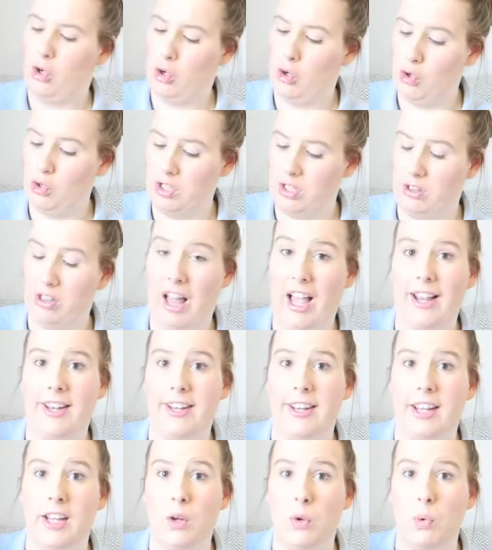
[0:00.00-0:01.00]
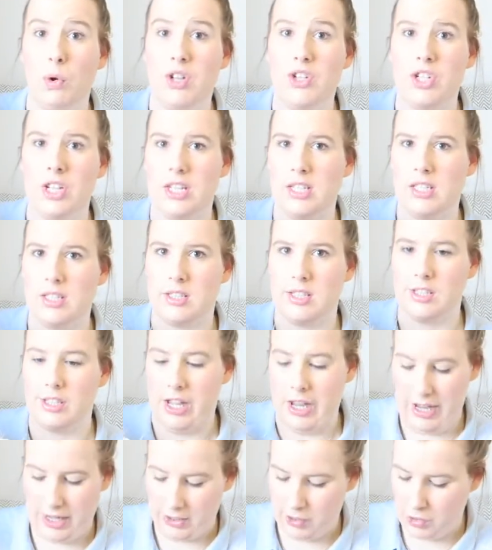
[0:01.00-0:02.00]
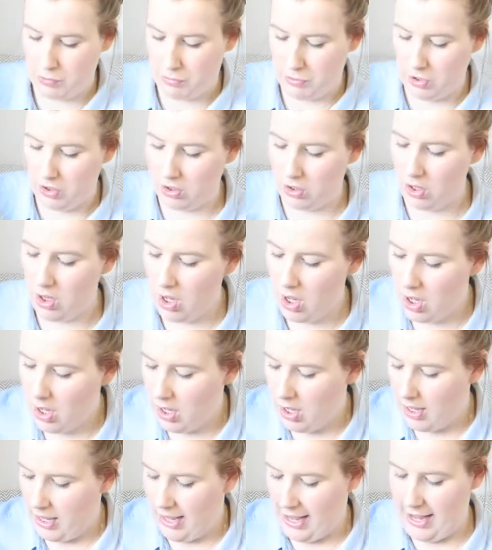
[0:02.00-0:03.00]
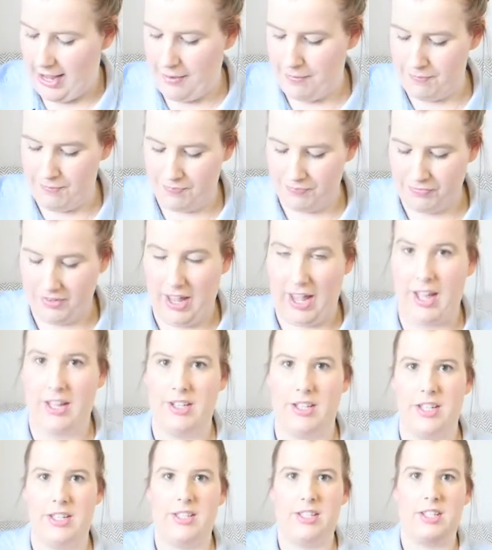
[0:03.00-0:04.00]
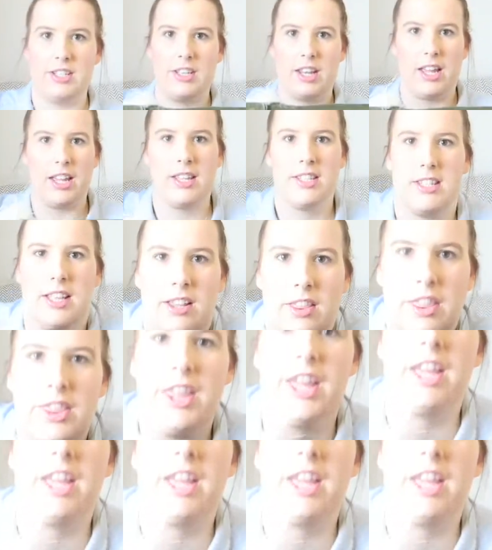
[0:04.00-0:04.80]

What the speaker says: hood lining, which is detachable, and it's nice and